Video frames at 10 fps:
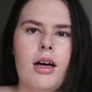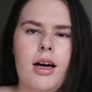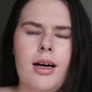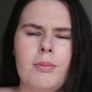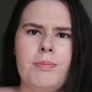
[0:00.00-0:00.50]

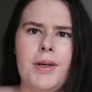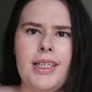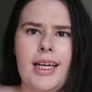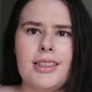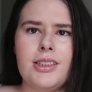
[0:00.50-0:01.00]
But
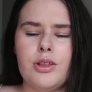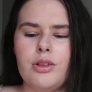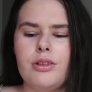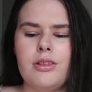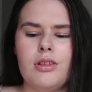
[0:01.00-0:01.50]
yeah,
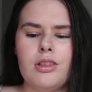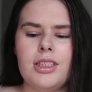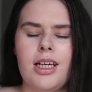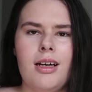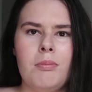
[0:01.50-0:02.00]
so those
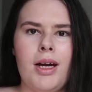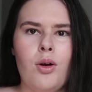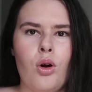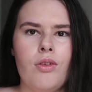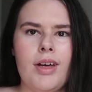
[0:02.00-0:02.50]
are kind of my
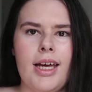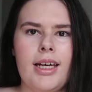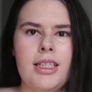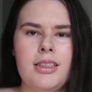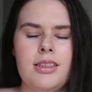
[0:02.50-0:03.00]

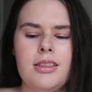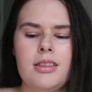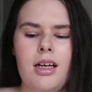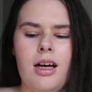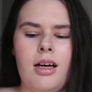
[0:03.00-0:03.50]
overheads.
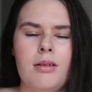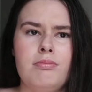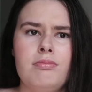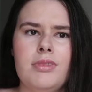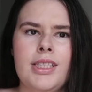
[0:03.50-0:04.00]

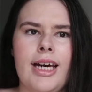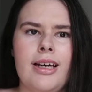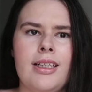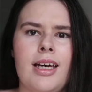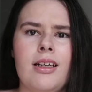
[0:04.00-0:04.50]
Yeah,
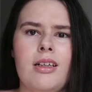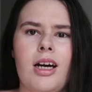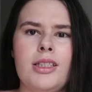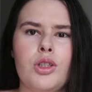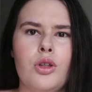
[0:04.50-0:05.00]
again,
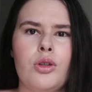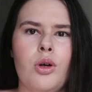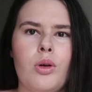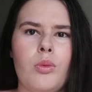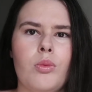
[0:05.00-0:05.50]
I don't
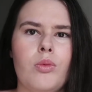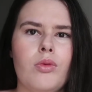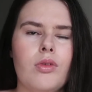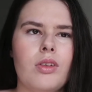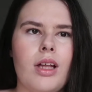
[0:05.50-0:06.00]
know,
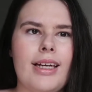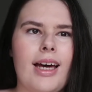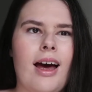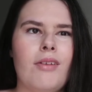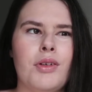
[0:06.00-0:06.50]
like
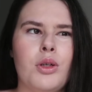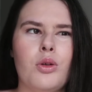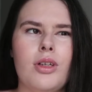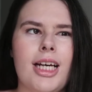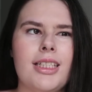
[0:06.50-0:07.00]
have a
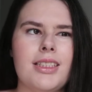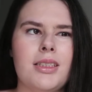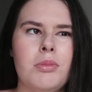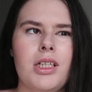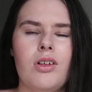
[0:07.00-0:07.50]
good
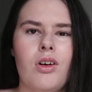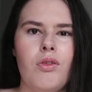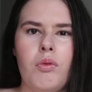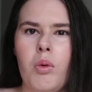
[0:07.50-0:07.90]
estimate of